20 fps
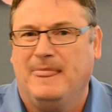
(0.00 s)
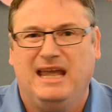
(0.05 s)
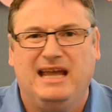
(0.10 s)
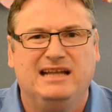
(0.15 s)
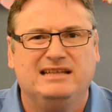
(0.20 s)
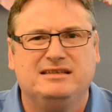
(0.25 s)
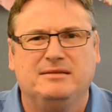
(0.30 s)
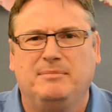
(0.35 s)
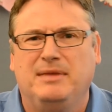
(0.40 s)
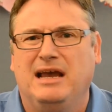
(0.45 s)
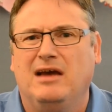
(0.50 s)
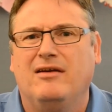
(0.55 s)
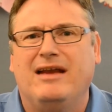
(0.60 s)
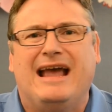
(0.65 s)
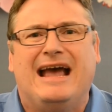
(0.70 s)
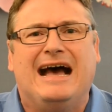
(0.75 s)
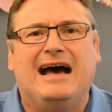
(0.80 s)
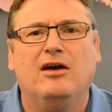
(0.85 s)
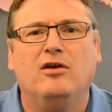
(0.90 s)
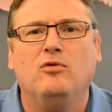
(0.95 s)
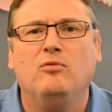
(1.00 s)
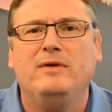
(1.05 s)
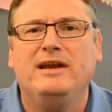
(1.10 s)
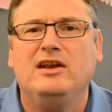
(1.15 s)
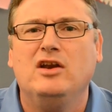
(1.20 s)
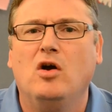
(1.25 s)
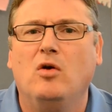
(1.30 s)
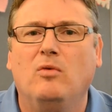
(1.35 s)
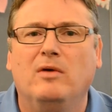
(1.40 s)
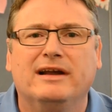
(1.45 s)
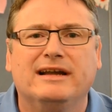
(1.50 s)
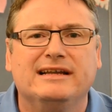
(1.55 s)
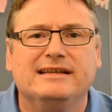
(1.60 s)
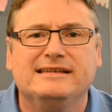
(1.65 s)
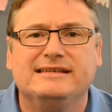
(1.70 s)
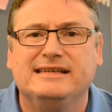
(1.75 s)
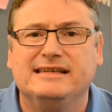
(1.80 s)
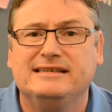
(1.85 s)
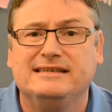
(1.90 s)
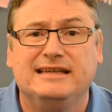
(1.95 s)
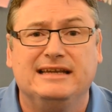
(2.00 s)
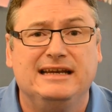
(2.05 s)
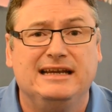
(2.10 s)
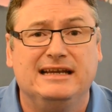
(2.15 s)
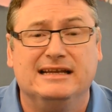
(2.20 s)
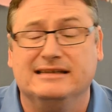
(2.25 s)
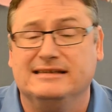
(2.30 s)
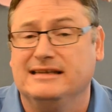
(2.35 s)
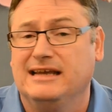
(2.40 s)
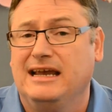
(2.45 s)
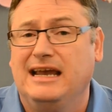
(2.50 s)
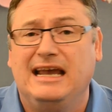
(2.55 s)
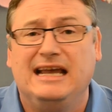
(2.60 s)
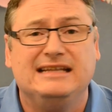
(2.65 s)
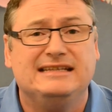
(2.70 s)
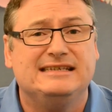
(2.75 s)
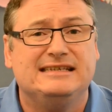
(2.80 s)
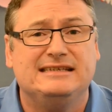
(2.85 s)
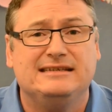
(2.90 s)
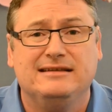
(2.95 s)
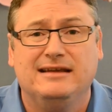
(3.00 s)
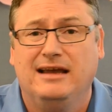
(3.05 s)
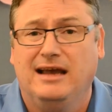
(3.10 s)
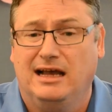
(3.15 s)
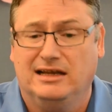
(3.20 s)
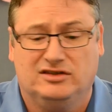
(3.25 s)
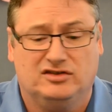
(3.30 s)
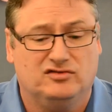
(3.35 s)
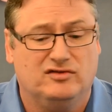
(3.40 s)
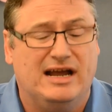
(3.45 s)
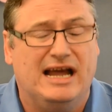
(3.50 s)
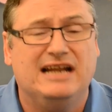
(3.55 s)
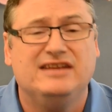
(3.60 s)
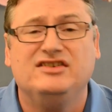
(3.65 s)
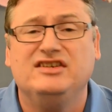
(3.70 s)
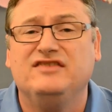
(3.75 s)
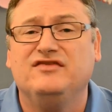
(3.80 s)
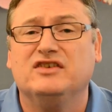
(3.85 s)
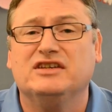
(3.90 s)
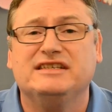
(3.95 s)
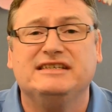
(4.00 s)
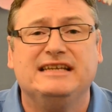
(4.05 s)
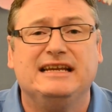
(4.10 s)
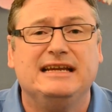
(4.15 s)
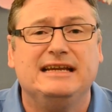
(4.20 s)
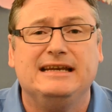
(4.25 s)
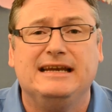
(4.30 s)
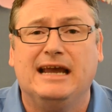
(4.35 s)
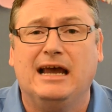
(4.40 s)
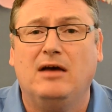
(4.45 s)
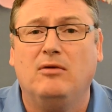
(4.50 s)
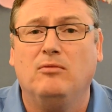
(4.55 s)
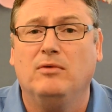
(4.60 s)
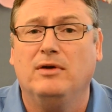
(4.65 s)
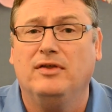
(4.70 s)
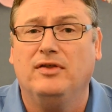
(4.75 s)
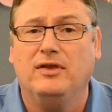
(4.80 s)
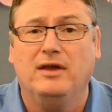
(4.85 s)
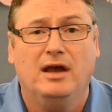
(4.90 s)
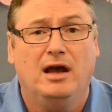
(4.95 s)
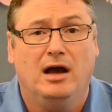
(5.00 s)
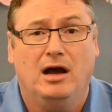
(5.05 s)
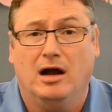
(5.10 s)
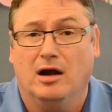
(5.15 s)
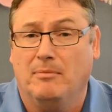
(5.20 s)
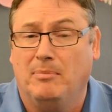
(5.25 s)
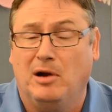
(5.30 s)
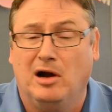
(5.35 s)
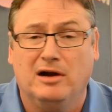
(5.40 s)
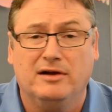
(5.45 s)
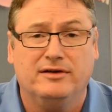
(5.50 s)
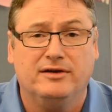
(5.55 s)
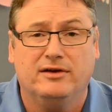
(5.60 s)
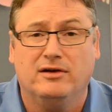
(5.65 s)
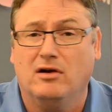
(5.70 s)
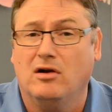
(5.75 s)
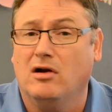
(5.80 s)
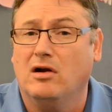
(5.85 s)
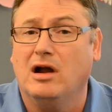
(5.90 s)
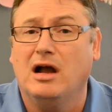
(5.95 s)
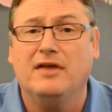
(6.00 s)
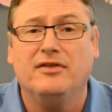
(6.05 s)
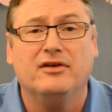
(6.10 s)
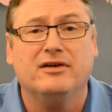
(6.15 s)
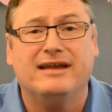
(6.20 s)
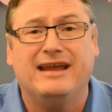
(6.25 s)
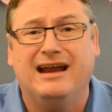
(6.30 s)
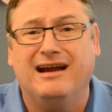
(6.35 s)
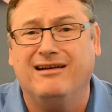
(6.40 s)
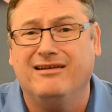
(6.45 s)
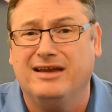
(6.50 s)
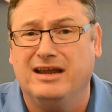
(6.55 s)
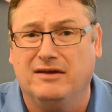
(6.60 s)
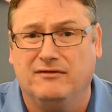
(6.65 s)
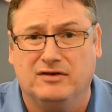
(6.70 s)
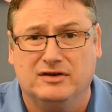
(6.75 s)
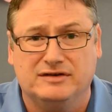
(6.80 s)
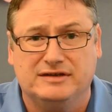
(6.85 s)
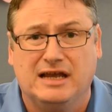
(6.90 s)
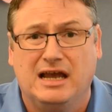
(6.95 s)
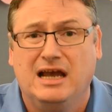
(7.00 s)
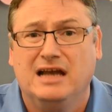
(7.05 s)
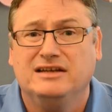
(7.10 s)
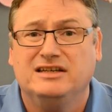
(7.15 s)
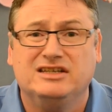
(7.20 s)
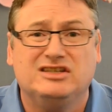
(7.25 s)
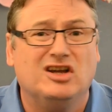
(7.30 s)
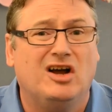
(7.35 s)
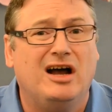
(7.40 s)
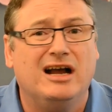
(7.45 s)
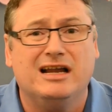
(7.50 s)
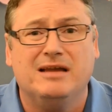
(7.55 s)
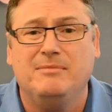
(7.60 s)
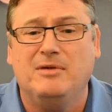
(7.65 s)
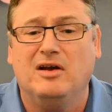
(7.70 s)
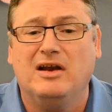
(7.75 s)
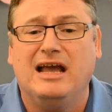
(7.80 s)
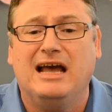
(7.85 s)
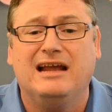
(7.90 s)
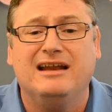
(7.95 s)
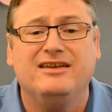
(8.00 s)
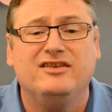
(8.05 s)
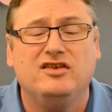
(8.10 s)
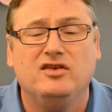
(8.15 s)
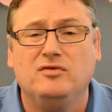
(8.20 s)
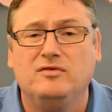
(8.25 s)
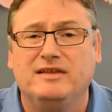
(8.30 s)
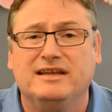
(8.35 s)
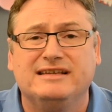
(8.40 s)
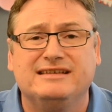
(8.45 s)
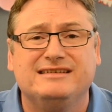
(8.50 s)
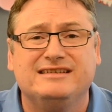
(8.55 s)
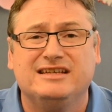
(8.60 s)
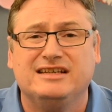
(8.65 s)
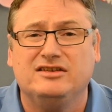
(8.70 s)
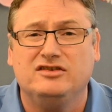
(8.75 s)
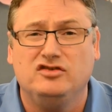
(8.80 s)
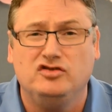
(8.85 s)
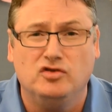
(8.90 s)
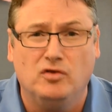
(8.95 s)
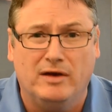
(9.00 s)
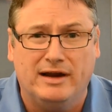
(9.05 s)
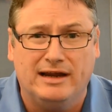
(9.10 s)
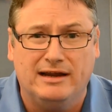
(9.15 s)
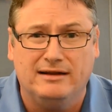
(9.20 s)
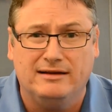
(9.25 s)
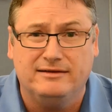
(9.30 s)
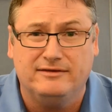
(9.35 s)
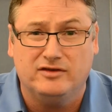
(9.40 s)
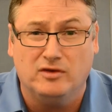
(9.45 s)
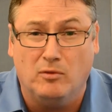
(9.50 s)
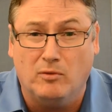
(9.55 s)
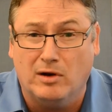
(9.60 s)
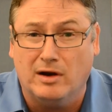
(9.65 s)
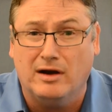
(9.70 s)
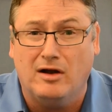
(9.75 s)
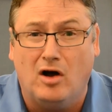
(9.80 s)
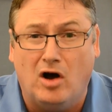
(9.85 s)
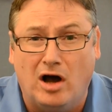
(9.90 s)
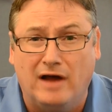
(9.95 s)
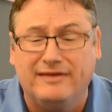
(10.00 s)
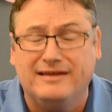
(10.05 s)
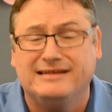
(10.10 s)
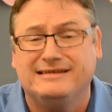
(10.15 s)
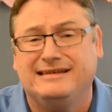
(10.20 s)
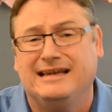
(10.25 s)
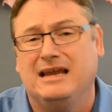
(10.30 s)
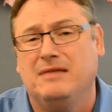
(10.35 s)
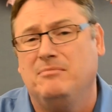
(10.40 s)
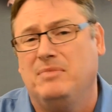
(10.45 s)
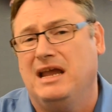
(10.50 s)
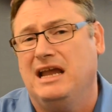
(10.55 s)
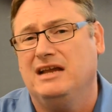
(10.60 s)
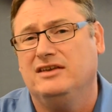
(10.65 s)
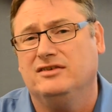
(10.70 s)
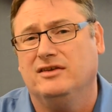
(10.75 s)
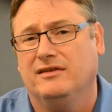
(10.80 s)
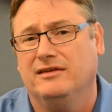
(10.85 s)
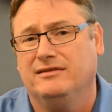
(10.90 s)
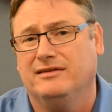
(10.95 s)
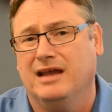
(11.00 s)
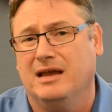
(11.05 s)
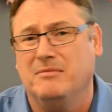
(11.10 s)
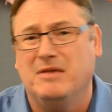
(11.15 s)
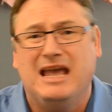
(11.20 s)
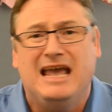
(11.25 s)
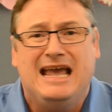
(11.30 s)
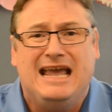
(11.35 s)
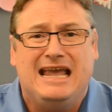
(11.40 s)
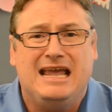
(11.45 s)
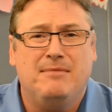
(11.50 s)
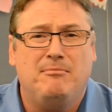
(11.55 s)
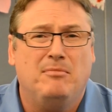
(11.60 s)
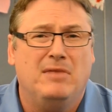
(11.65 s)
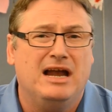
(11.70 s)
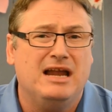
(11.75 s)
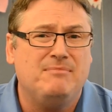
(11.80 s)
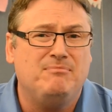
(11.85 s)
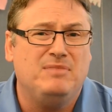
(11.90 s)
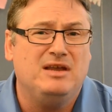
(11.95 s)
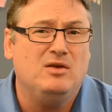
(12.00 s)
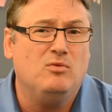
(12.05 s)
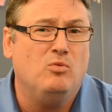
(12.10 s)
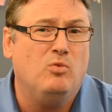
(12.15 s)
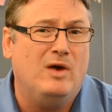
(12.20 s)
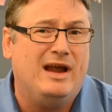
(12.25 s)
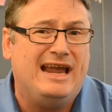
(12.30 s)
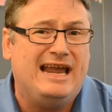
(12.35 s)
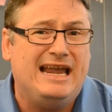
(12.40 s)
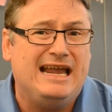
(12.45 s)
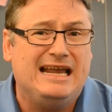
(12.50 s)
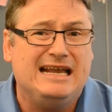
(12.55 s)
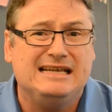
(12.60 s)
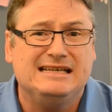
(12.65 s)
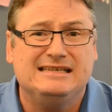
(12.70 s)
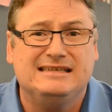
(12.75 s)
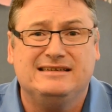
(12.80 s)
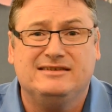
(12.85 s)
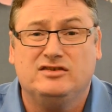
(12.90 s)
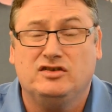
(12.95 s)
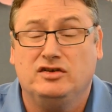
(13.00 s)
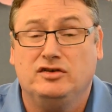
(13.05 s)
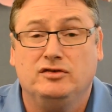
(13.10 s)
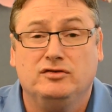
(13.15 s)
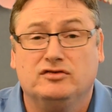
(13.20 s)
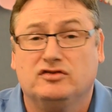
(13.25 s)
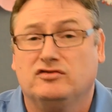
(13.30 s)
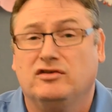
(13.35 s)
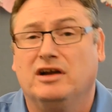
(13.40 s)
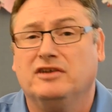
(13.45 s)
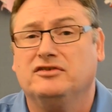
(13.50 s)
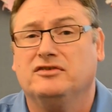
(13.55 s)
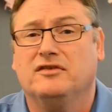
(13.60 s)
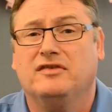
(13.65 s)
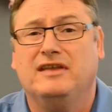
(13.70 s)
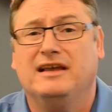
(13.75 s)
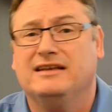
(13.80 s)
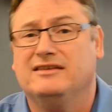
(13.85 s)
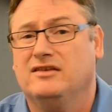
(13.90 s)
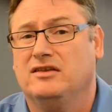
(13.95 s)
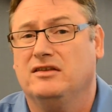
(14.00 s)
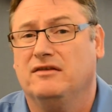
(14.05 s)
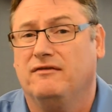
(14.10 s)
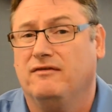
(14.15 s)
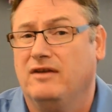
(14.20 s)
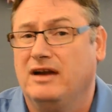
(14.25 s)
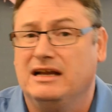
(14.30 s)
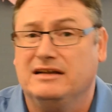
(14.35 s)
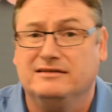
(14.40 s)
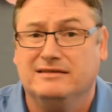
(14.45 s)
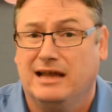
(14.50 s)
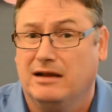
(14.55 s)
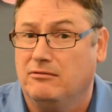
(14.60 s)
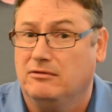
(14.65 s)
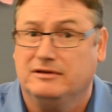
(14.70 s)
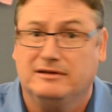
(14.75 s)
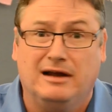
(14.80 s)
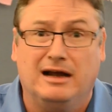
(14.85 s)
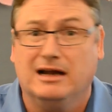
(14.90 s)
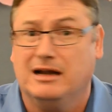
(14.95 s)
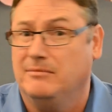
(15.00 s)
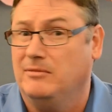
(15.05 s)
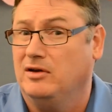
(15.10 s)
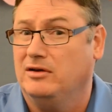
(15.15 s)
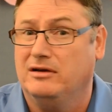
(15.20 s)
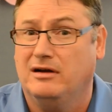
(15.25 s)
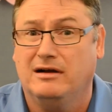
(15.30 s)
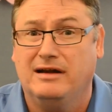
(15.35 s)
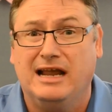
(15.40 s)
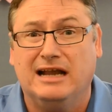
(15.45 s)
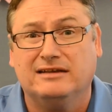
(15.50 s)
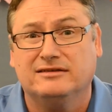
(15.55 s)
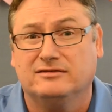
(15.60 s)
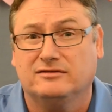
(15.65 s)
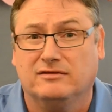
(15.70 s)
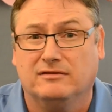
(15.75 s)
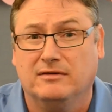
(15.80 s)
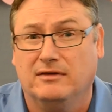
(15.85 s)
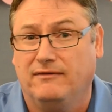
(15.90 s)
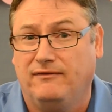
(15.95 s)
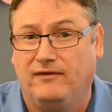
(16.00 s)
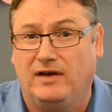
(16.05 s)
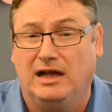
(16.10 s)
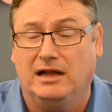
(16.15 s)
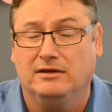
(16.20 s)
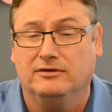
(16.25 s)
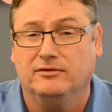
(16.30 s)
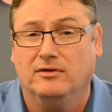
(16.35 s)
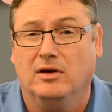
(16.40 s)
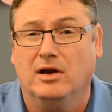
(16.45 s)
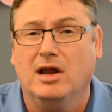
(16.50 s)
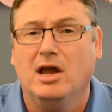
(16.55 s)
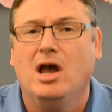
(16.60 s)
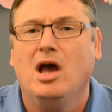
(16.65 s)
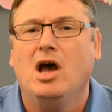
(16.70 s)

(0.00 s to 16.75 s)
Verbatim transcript: It's about how do we know what consistent is. It's a strategy for sitting down with our partner or other caregivers to talk about how to do this to join so we're on the same page all the time. It might be ways to structure things on the fridge, like we'll talk about in our next file drawer,